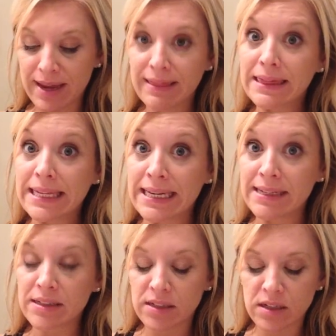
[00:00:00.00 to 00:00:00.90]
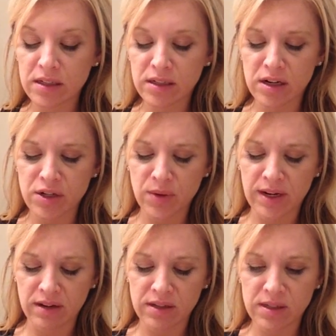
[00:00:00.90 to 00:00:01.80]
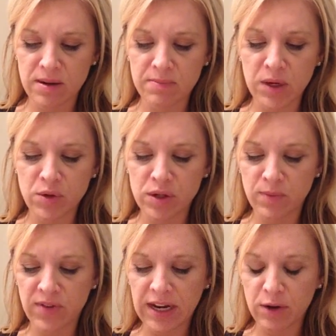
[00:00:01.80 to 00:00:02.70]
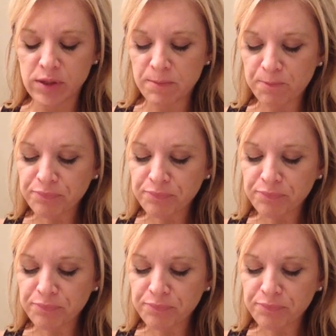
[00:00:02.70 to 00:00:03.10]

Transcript: at least to start doing some YouTube videos.